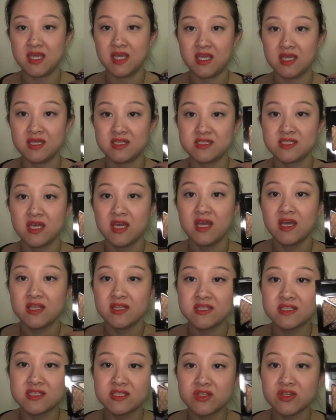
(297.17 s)
and
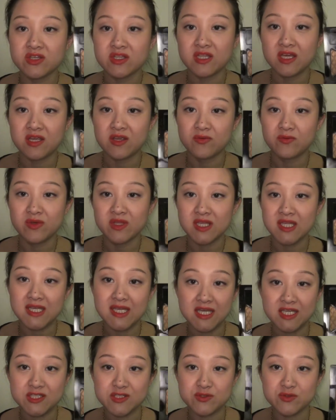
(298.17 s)
this looked like a really
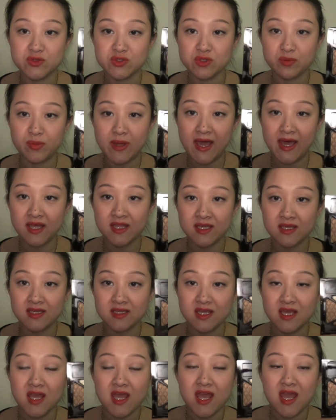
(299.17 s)
nice neutral palette,